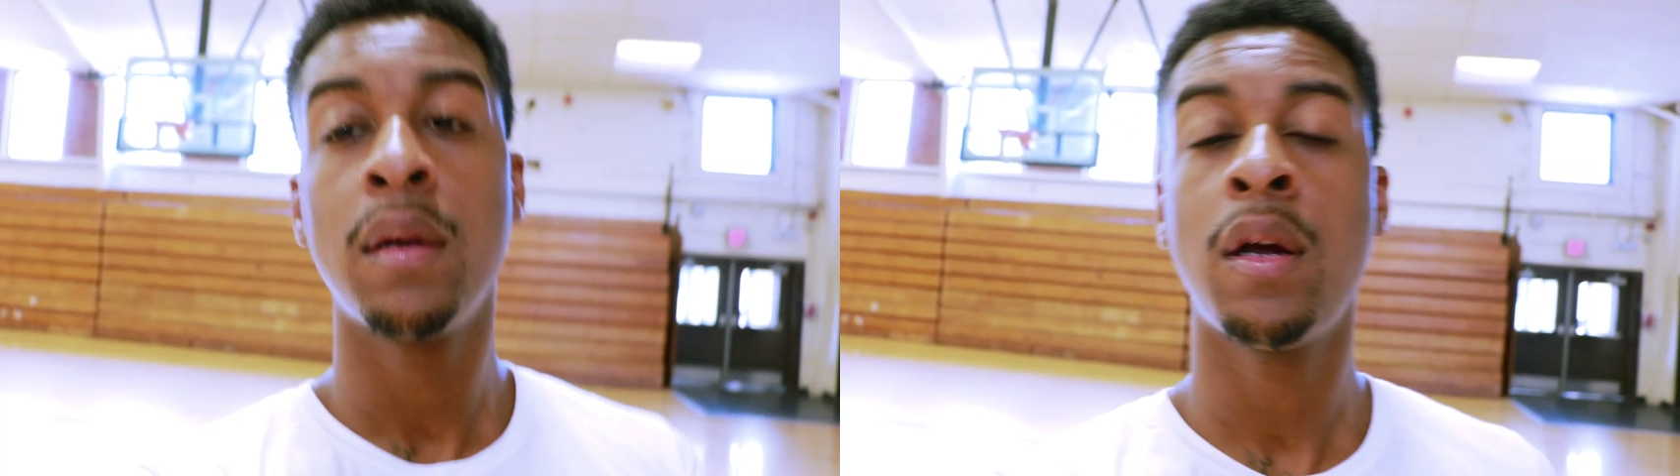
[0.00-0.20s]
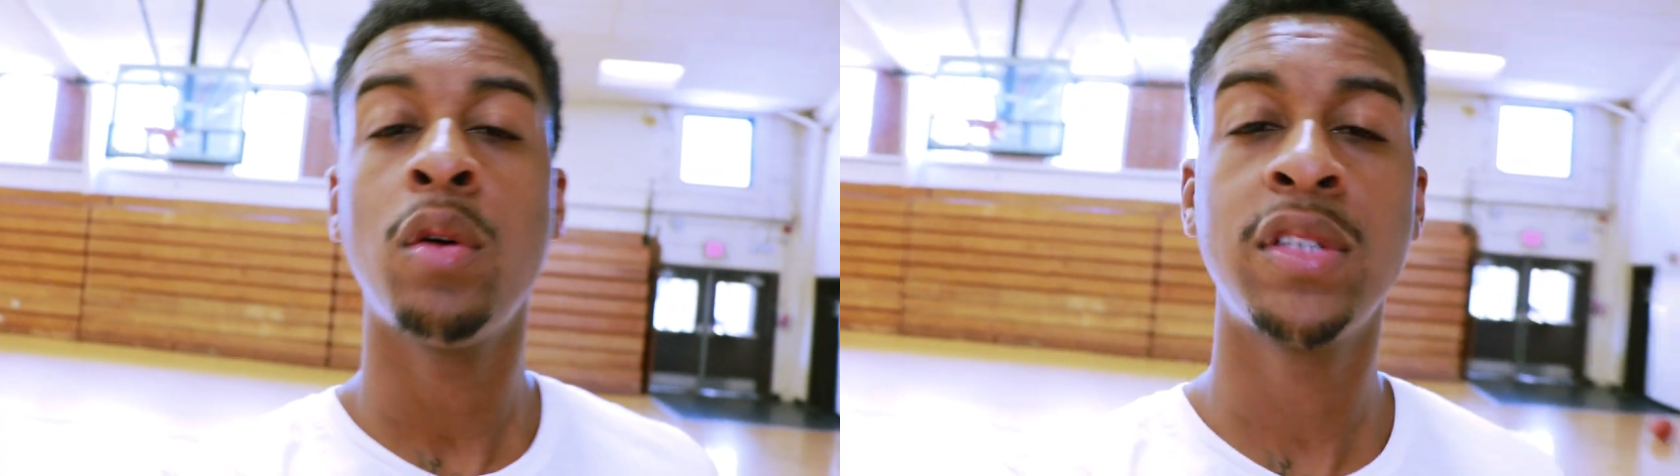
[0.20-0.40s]

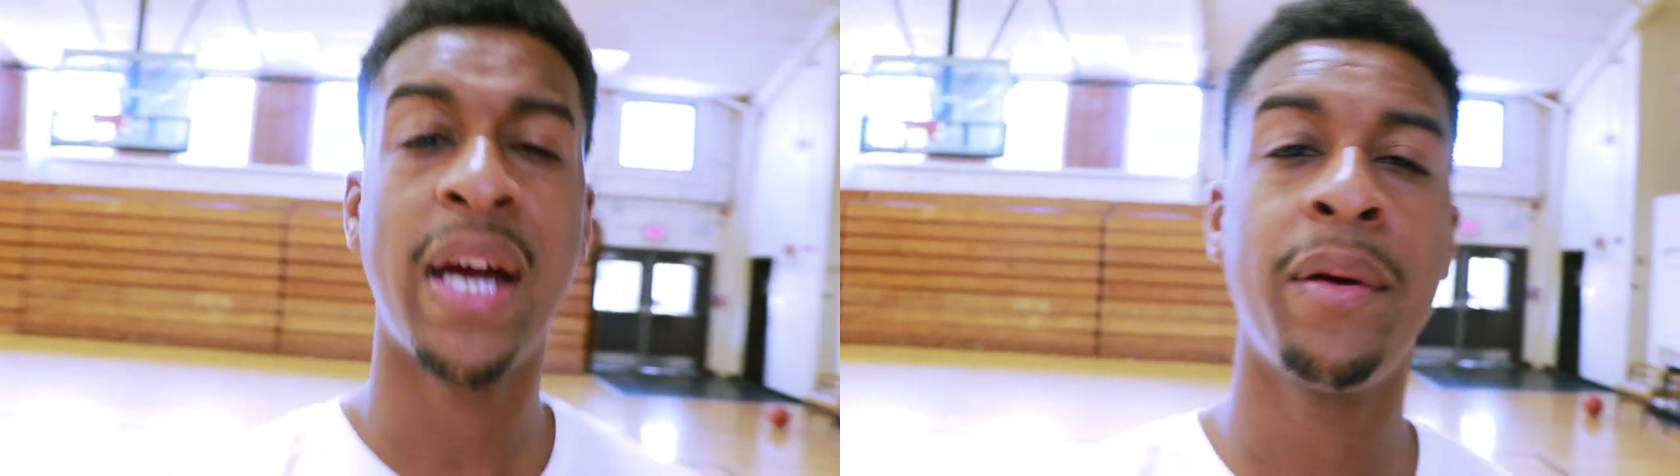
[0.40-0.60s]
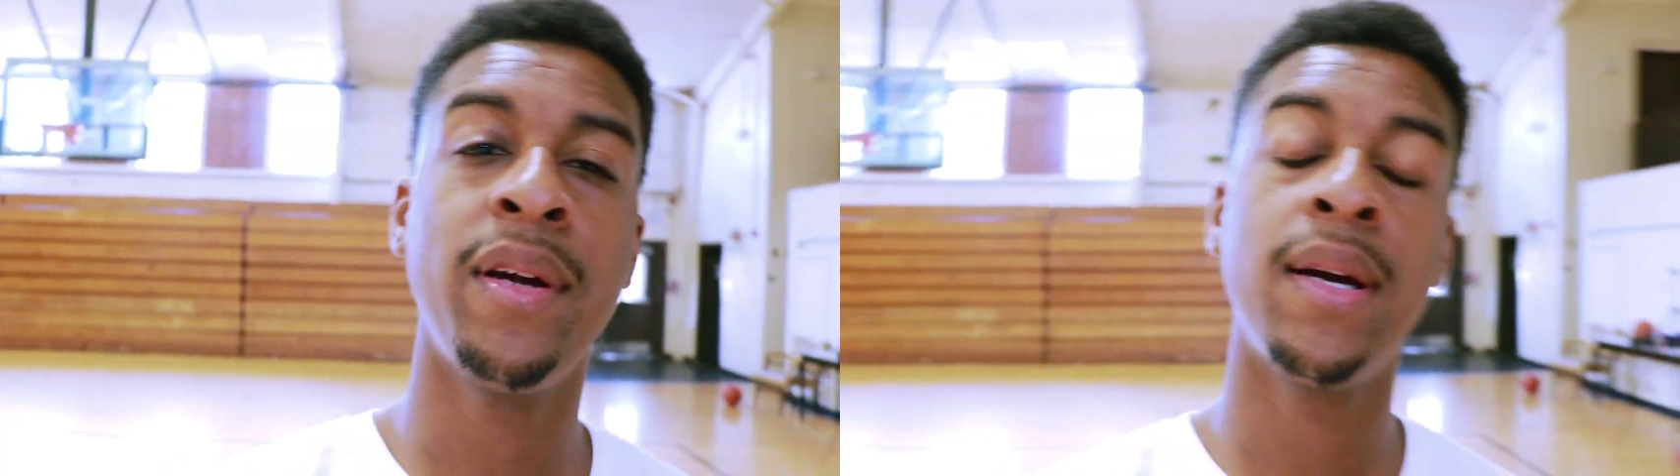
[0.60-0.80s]
Coach
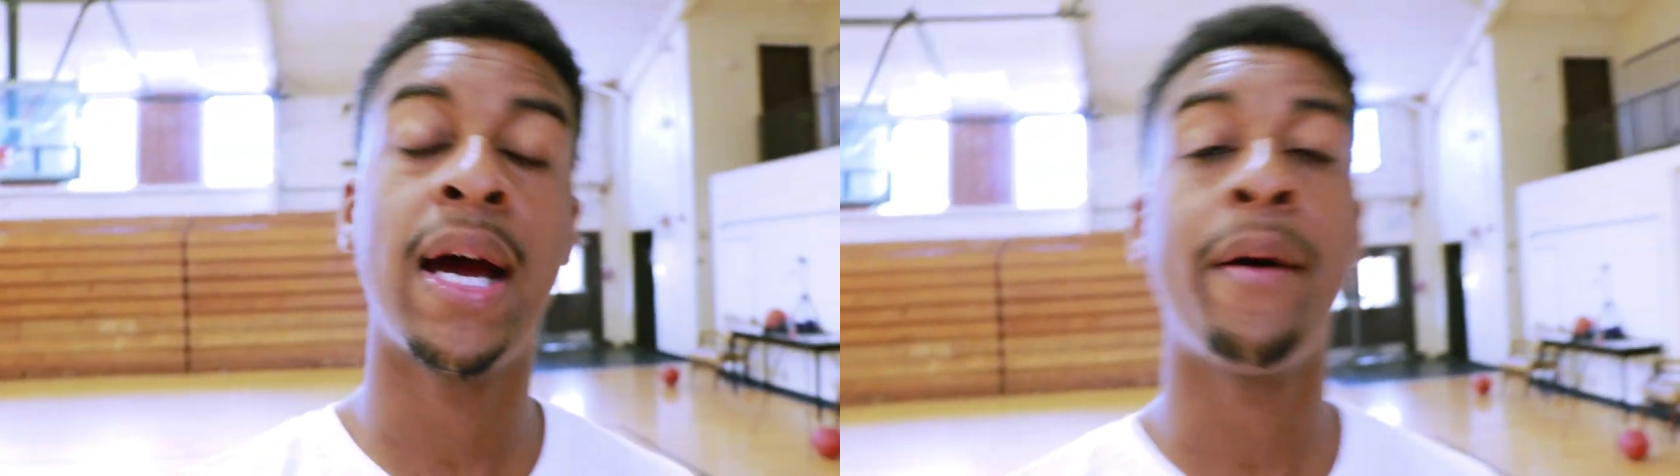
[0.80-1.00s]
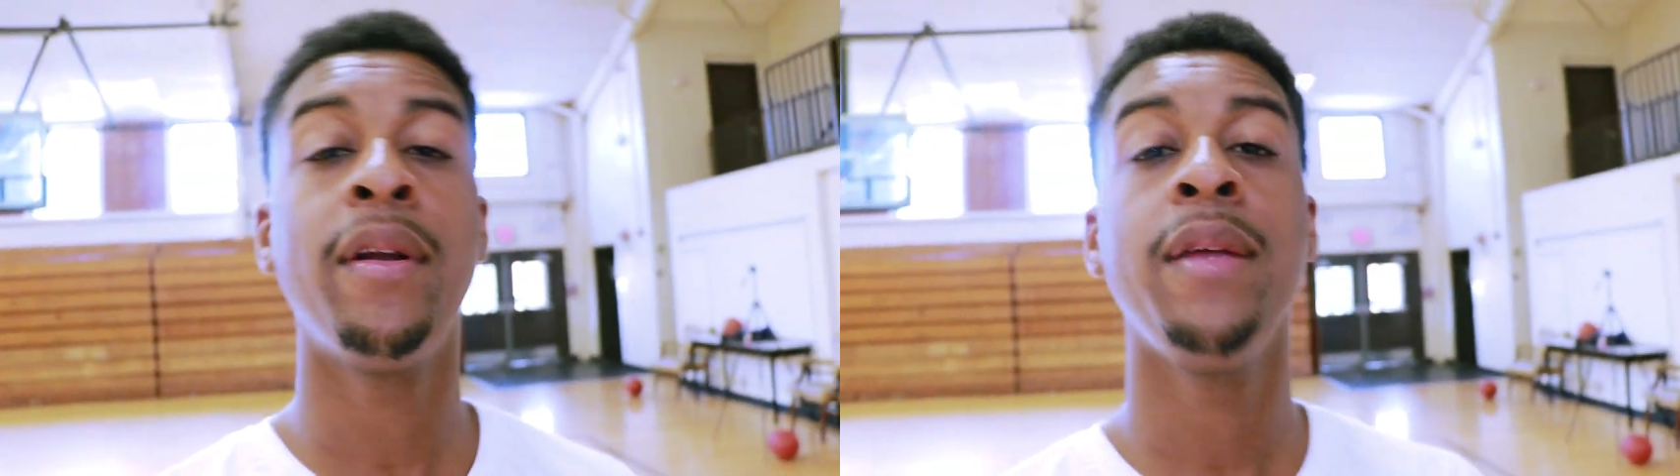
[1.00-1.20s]
Howard here,
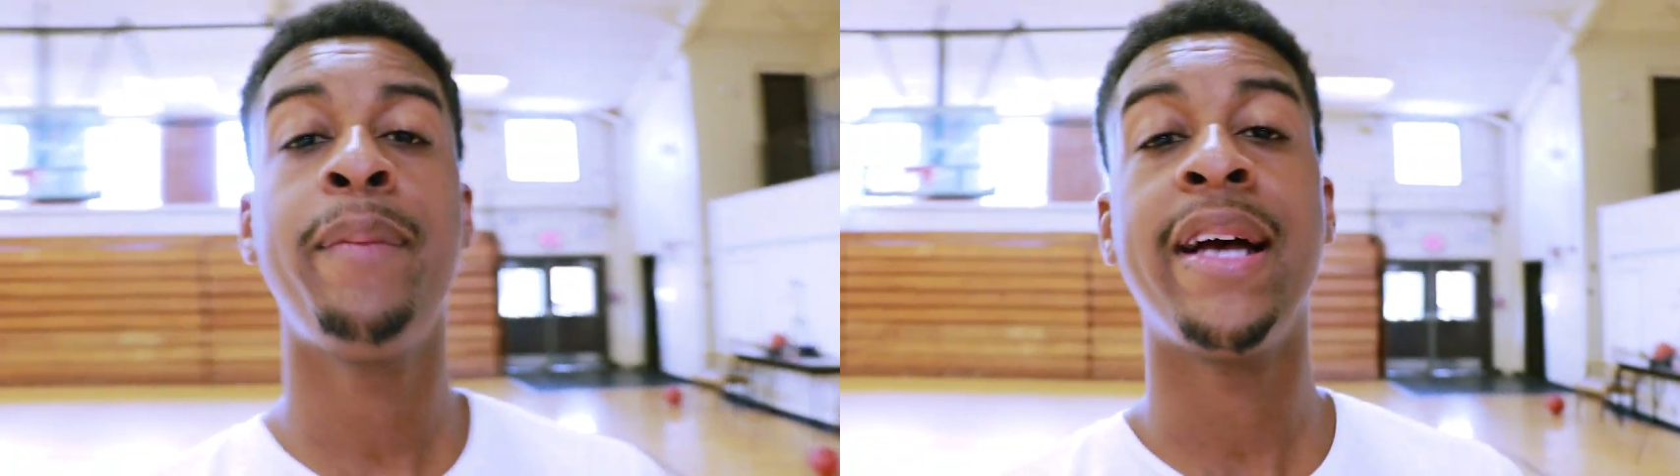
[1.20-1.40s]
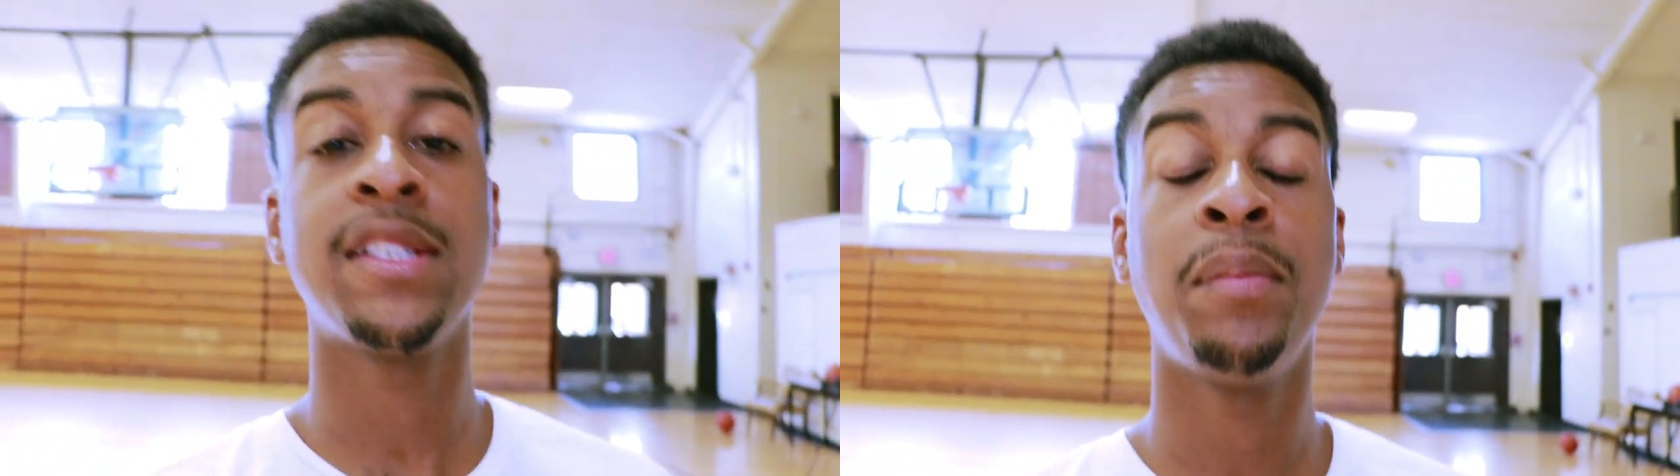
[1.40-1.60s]
Howard Elite
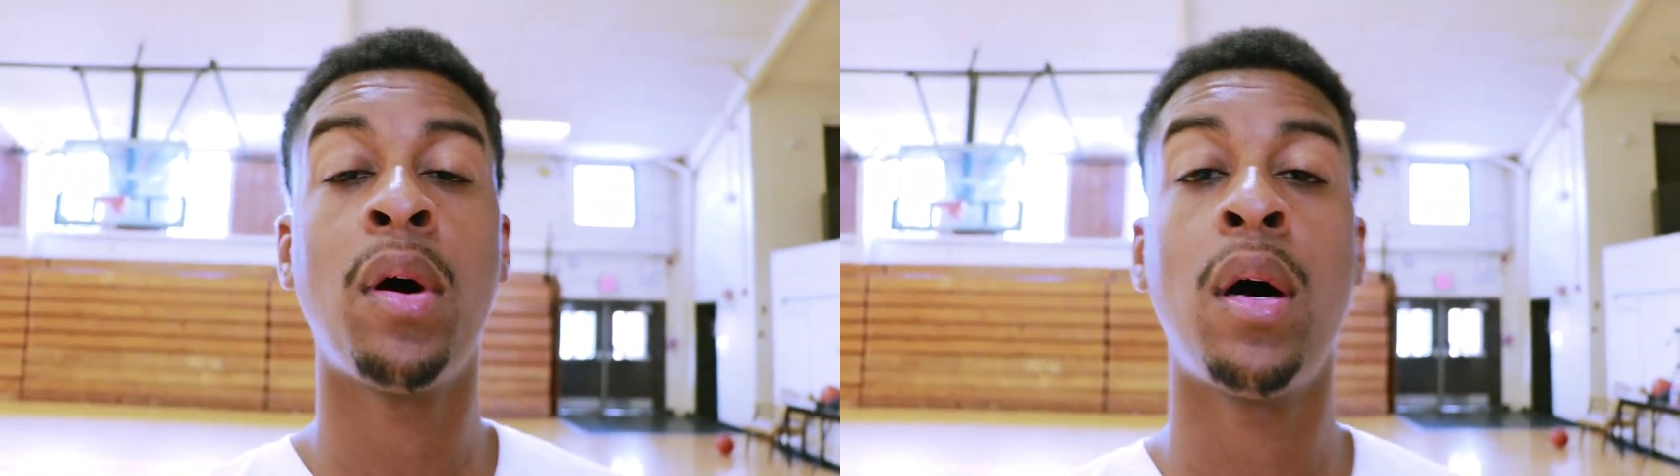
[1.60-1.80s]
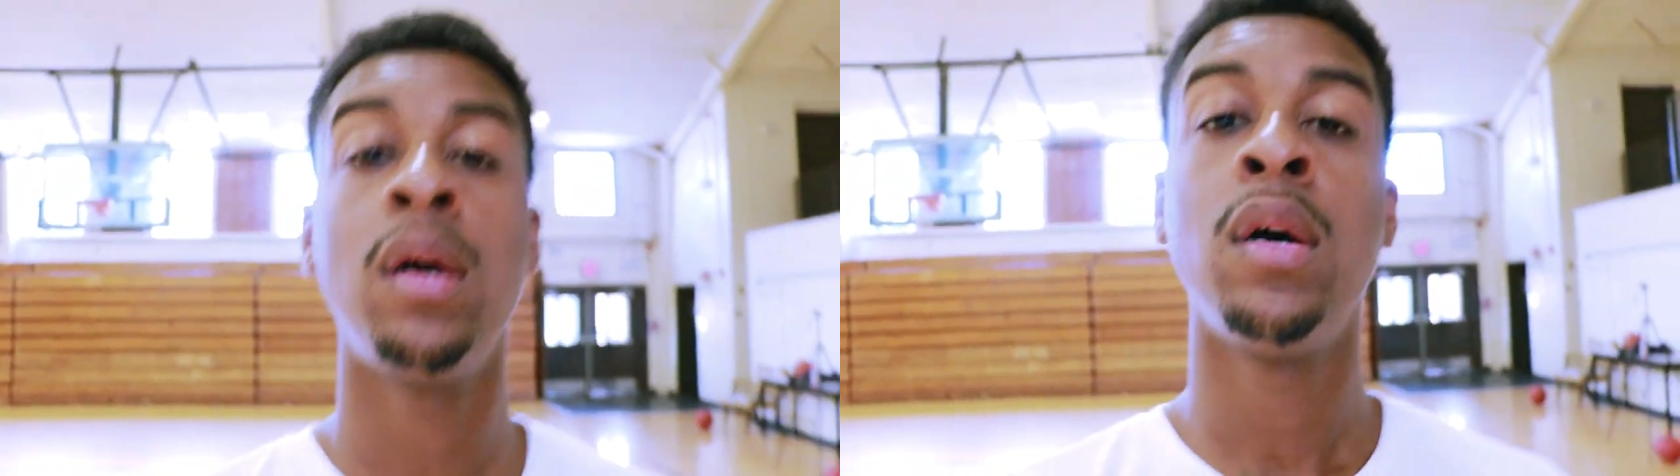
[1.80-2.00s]

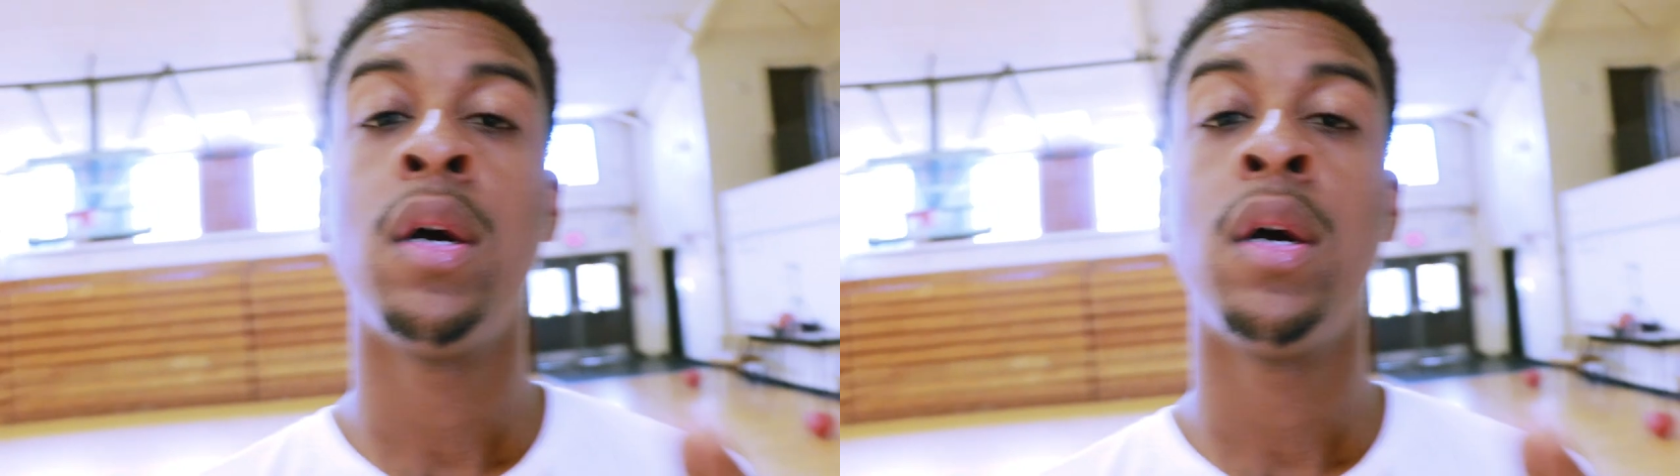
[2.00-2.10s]
Basketball.